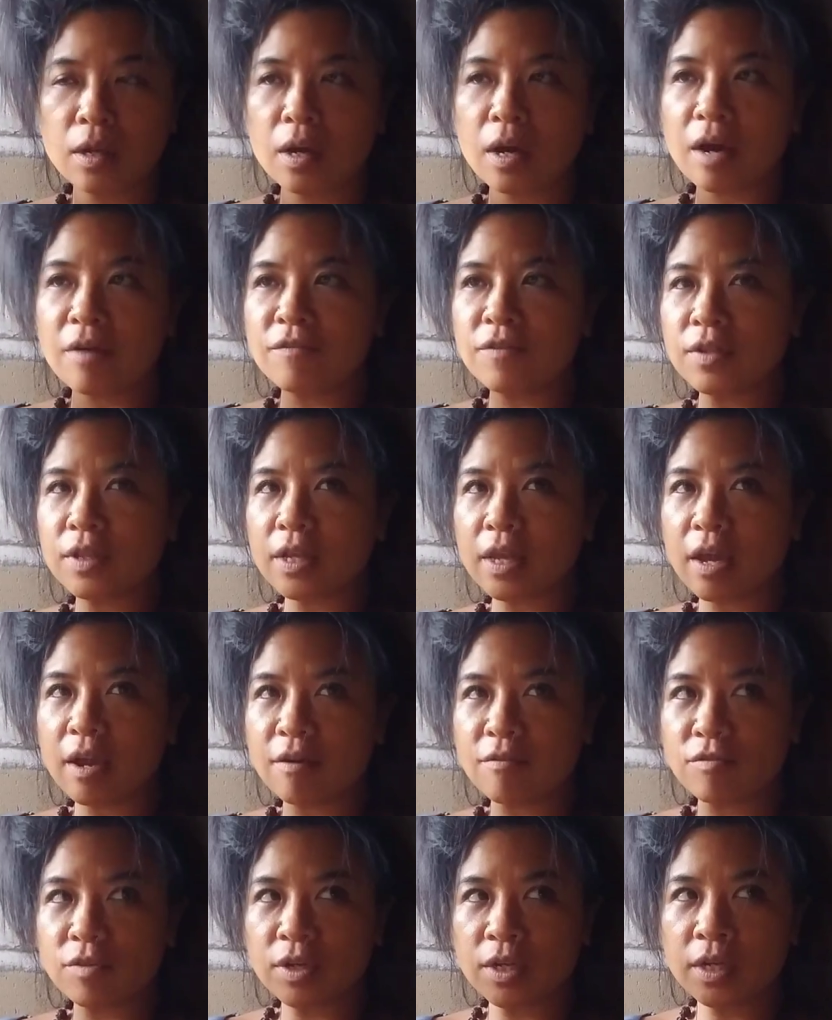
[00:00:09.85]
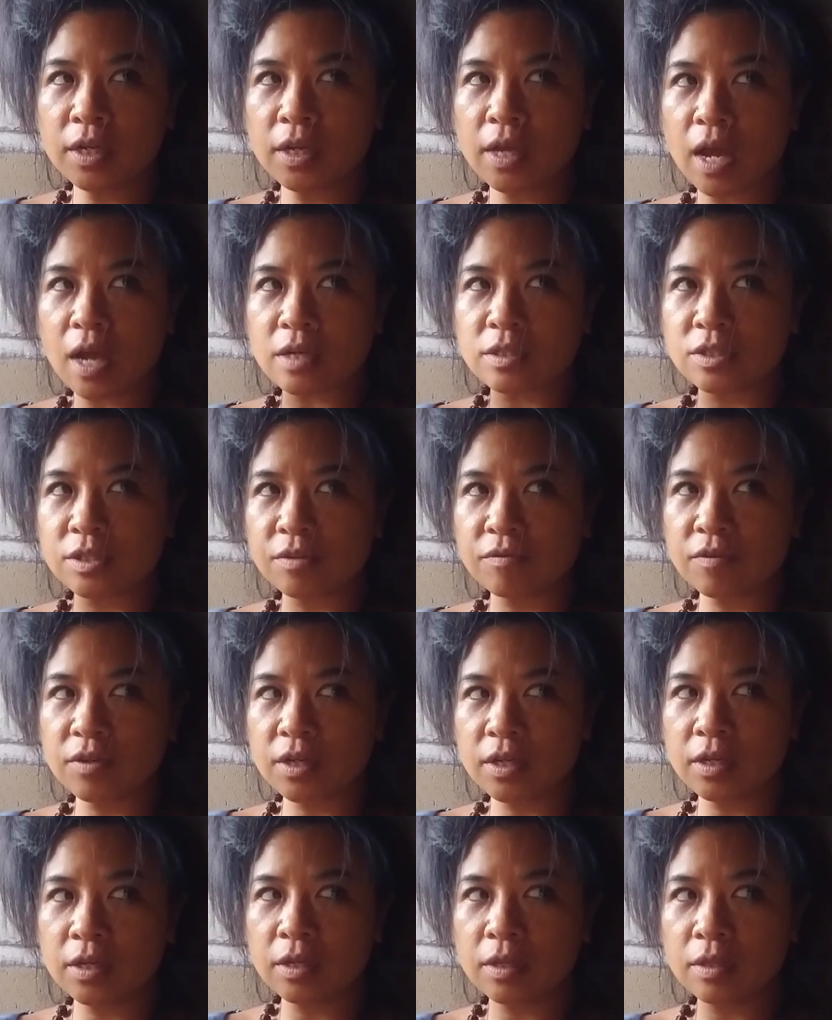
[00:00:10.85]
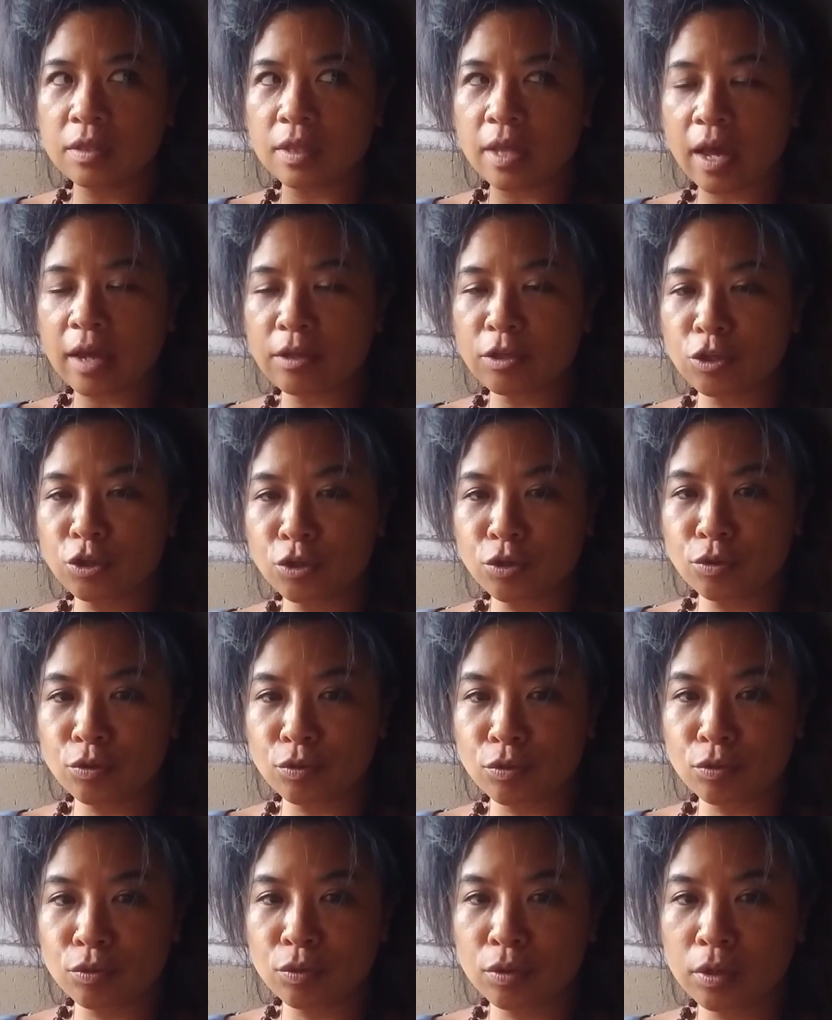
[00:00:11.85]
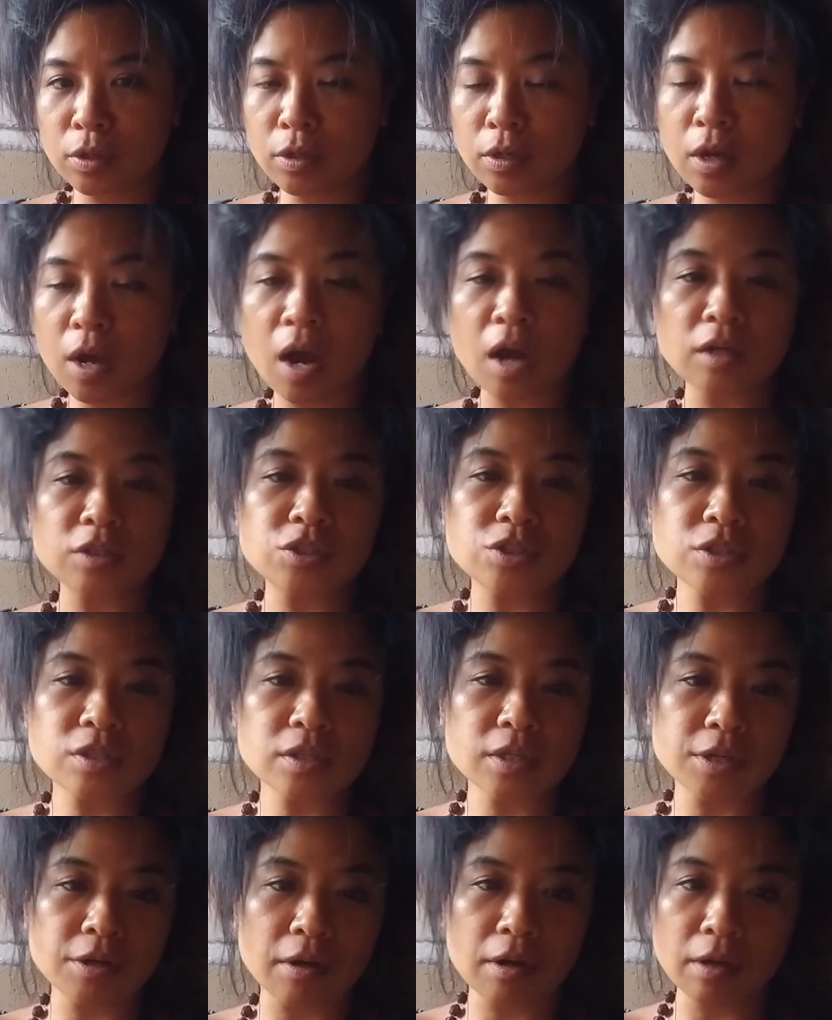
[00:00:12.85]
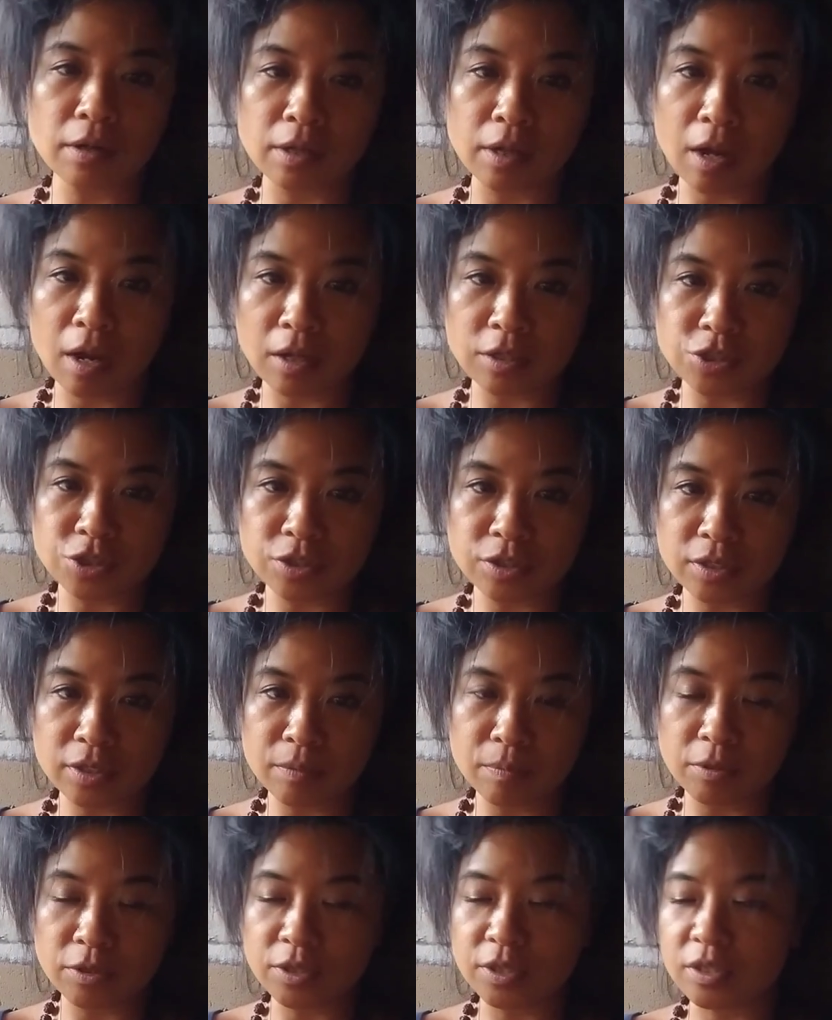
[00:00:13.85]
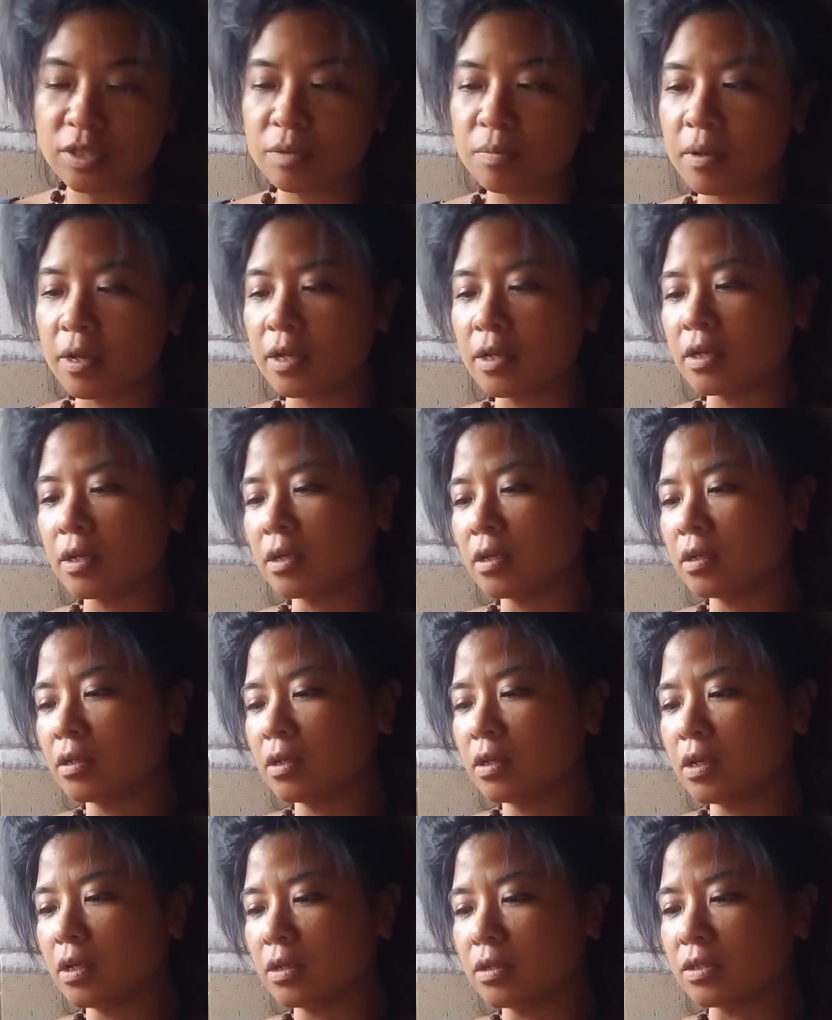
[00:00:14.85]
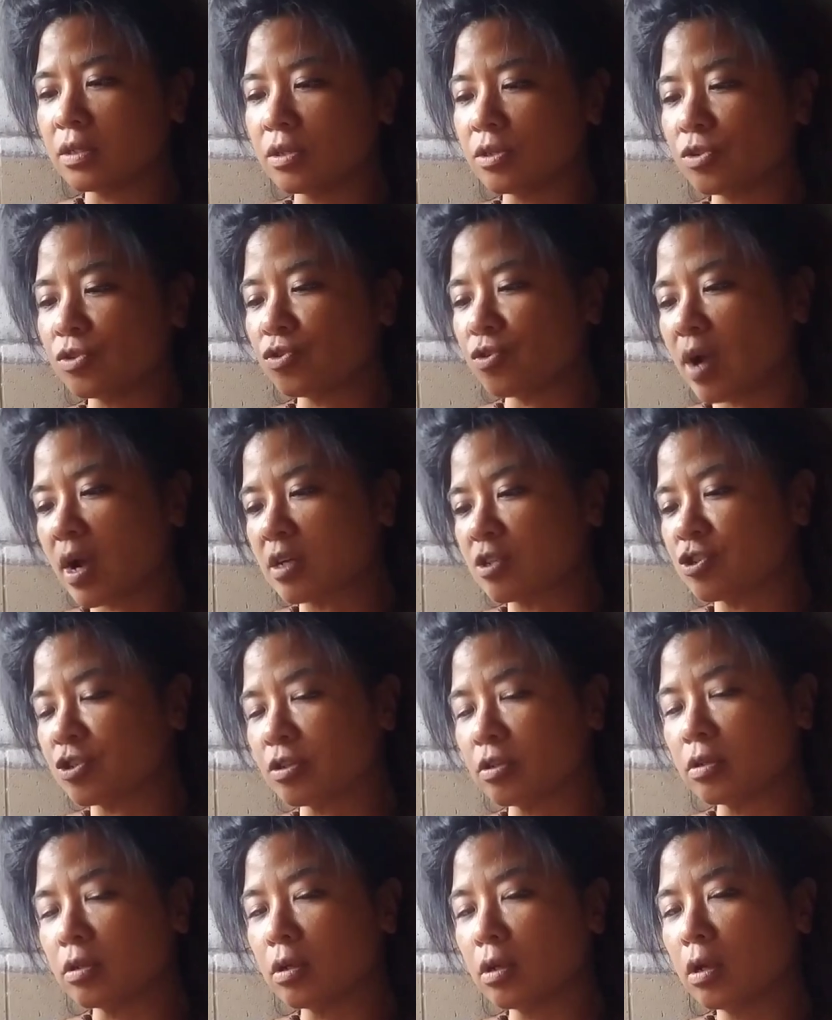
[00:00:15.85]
I feel like every activity that you consciously or unconsciously participate in is a distraction.